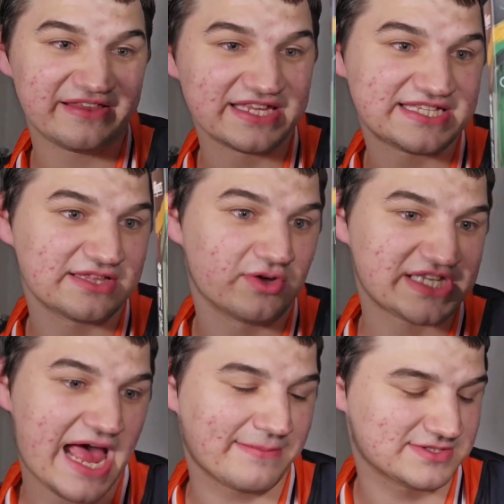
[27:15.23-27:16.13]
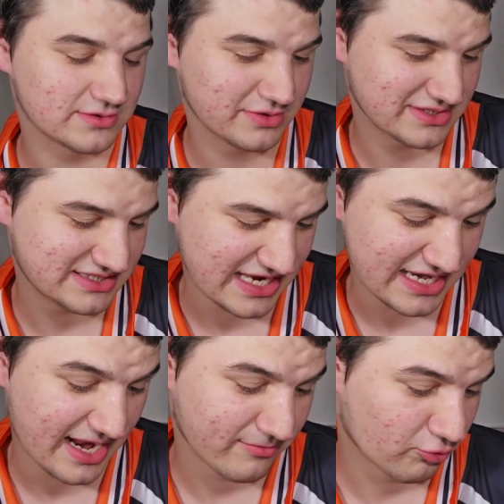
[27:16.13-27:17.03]
This thing looks absolutely insane.
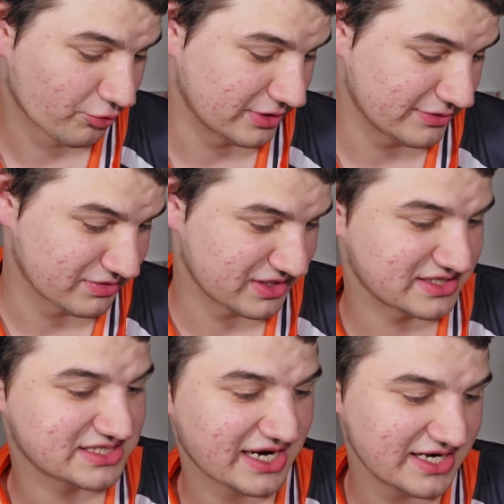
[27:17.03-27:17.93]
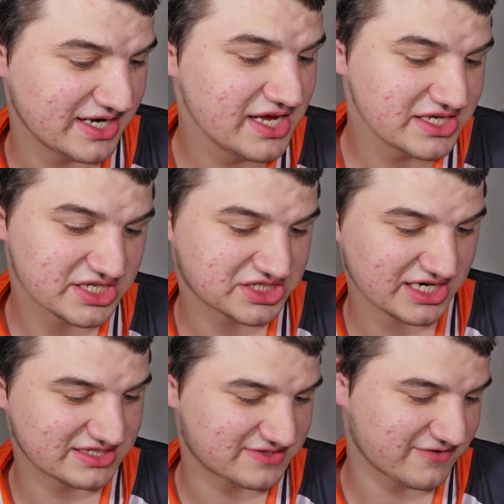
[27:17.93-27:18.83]
I am really, really excited to check
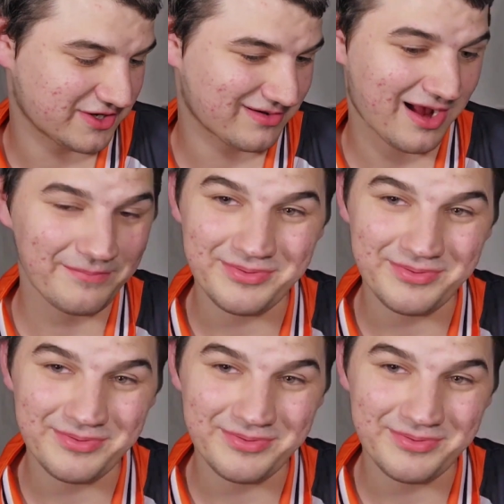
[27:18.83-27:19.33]
this figure out.